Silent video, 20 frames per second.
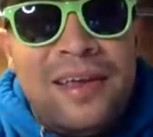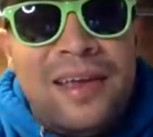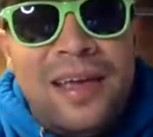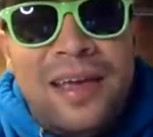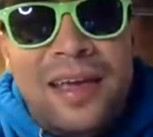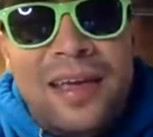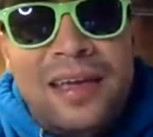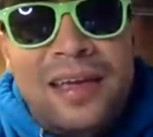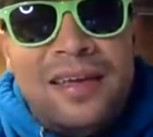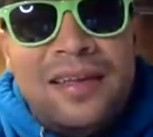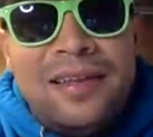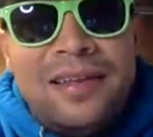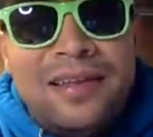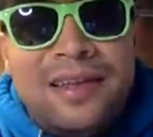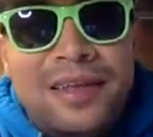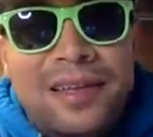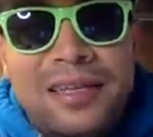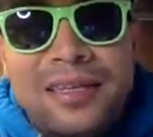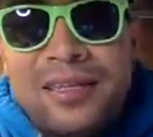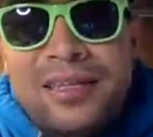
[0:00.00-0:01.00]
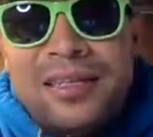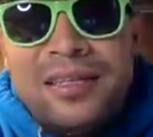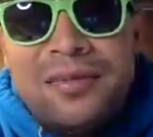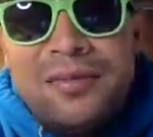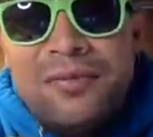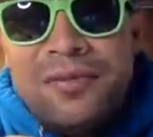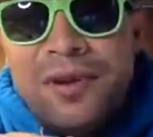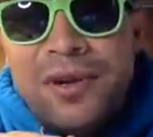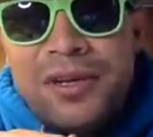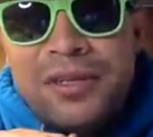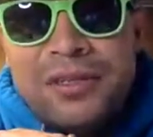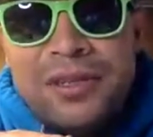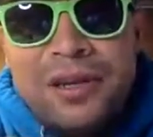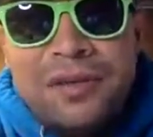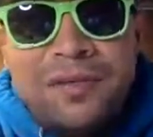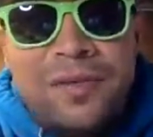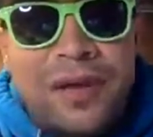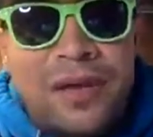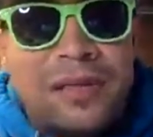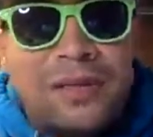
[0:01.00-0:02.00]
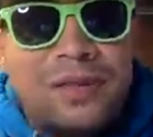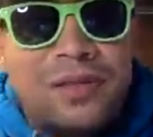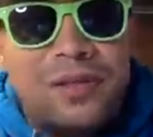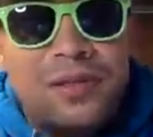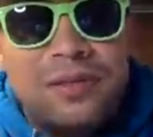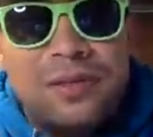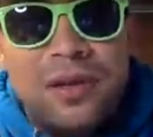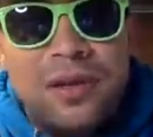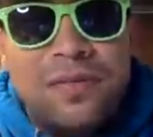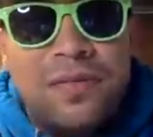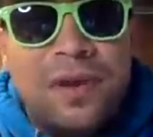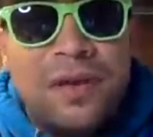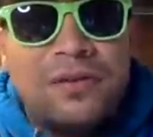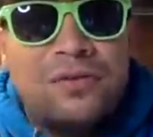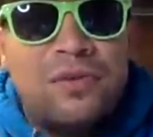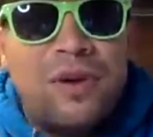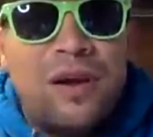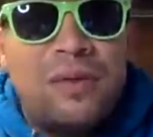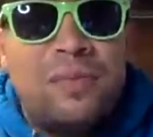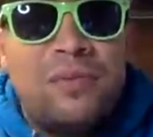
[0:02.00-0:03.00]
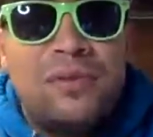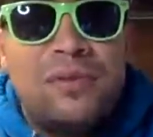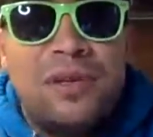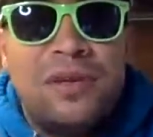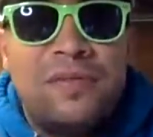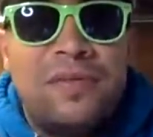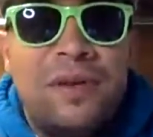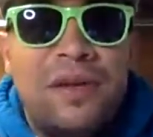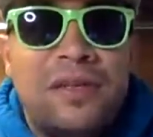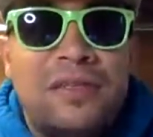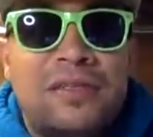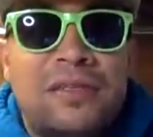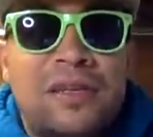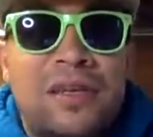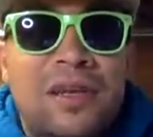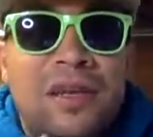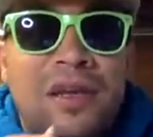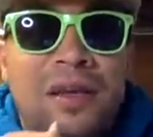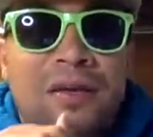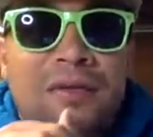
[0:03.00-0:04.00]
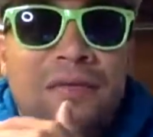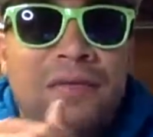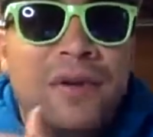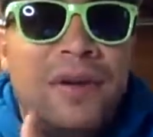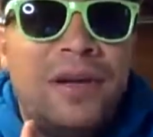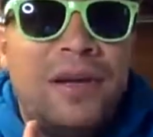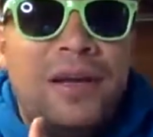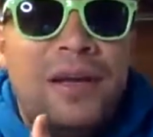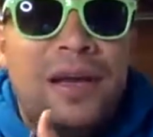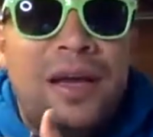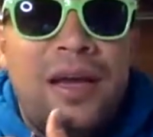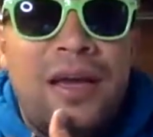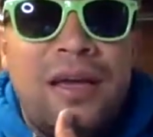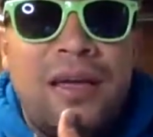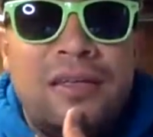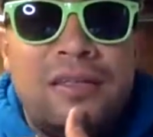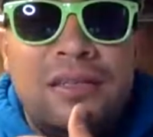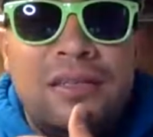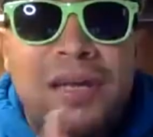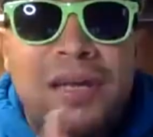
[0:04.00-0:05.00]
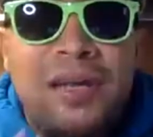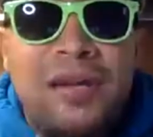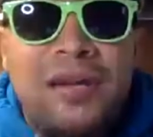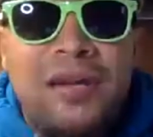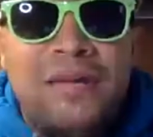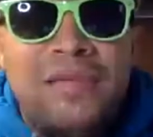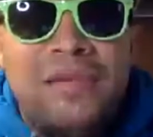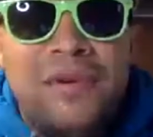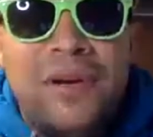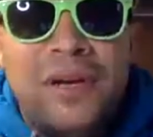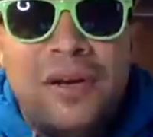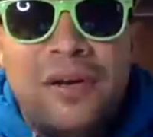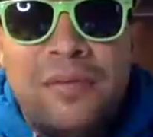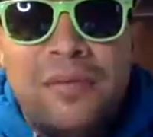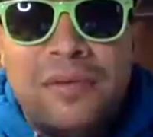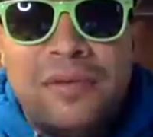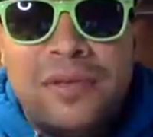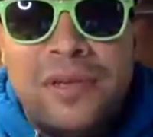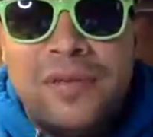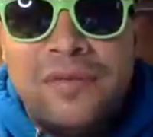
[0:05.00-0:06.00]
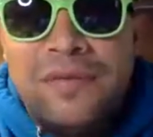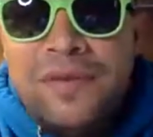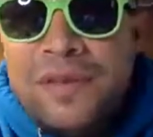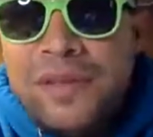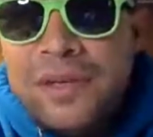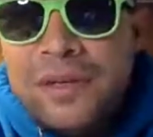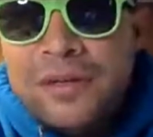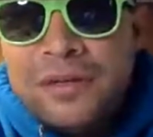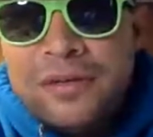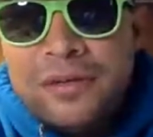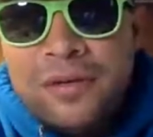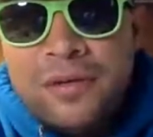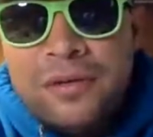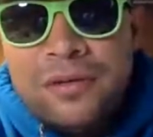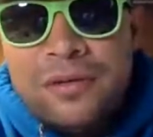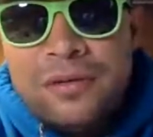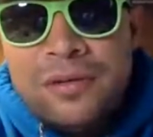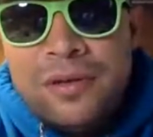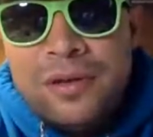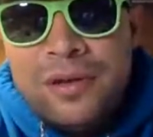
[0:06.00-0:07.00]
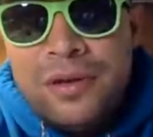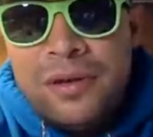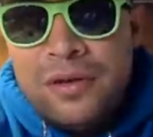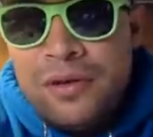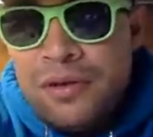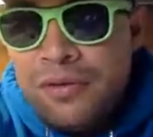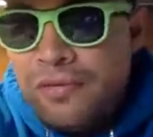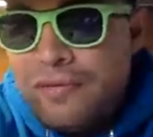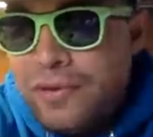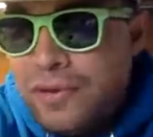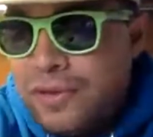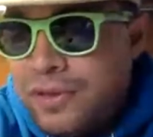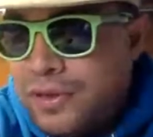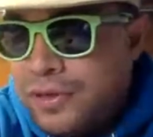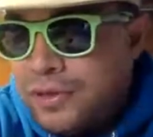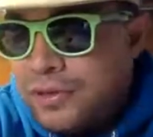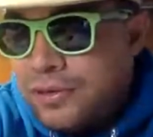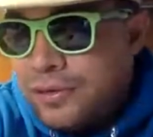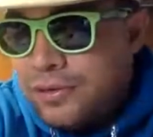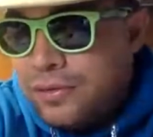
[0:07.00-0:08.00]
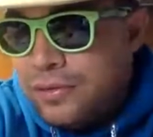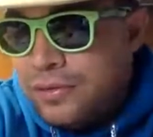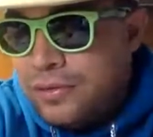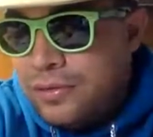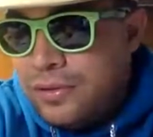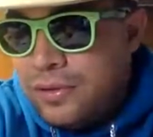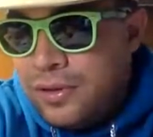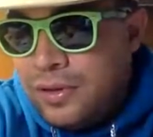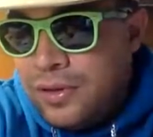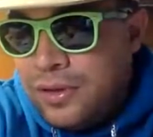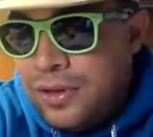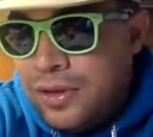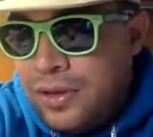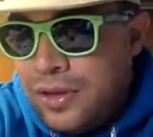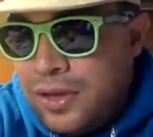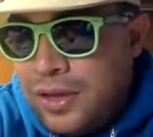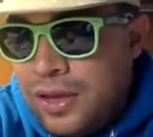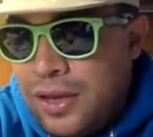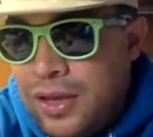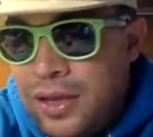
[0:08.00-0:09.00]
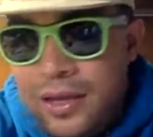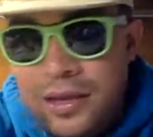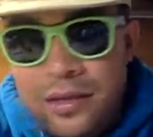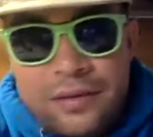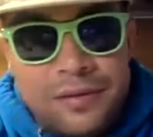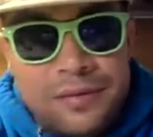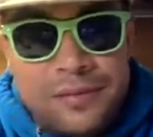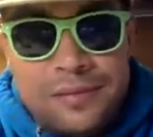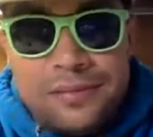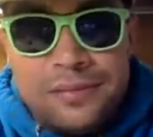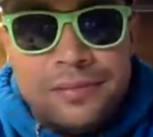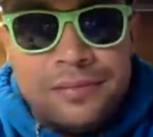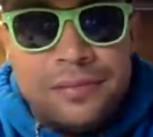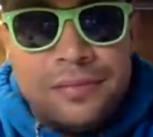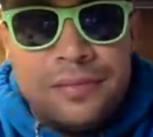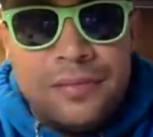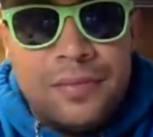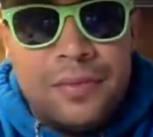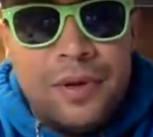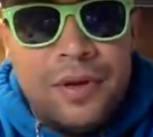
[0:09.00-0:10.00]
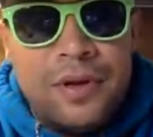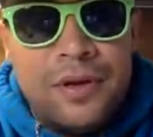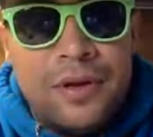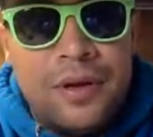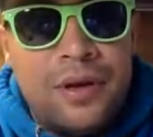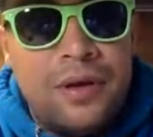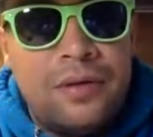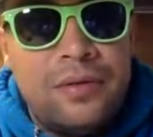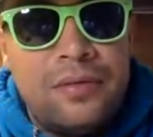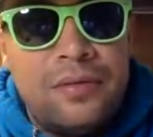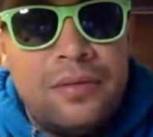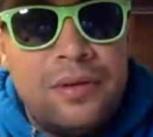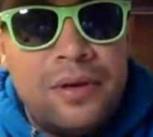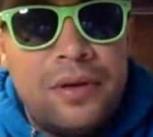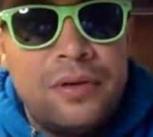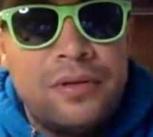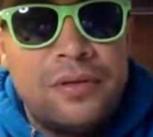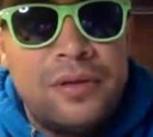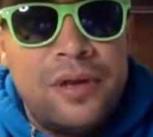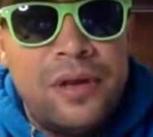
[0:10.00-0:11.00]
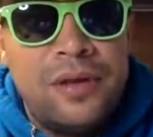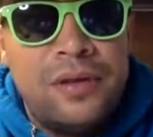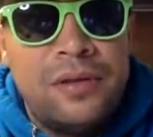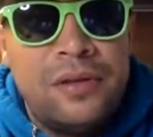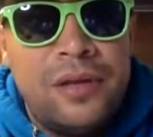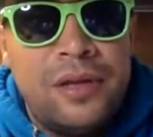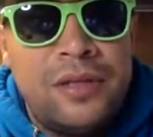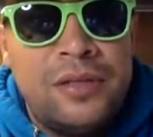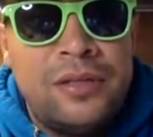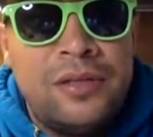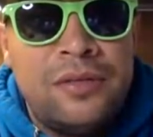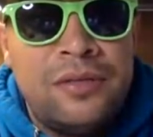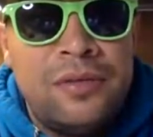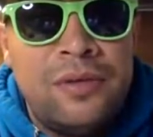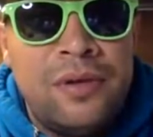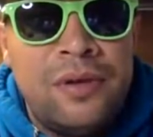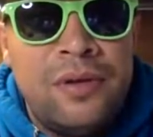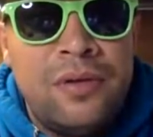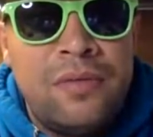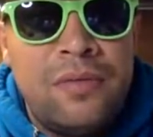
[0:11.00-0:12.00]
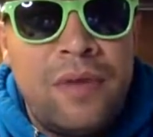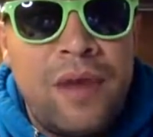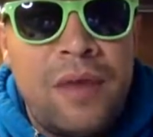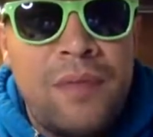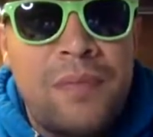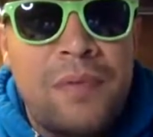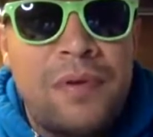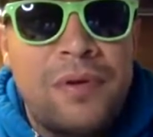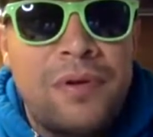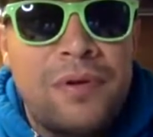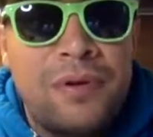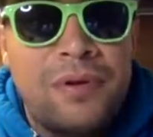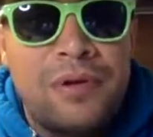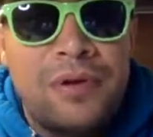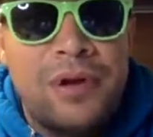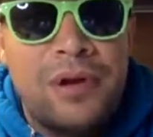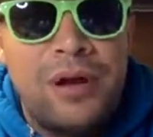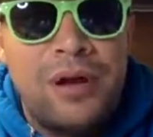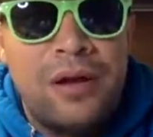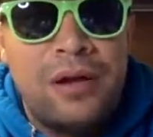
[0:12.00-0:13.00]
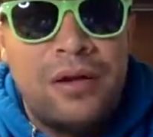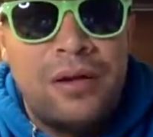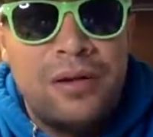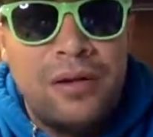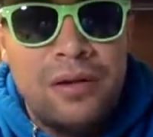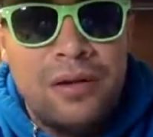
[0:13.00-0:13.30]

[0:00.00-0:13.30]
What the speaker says: And he's just a freaking tough ass dude, tough ass rapper, tough ass freaking guy. He died at freaking almost like 50 years old or 50 years old. And there you go. There goes another legend rapper gone.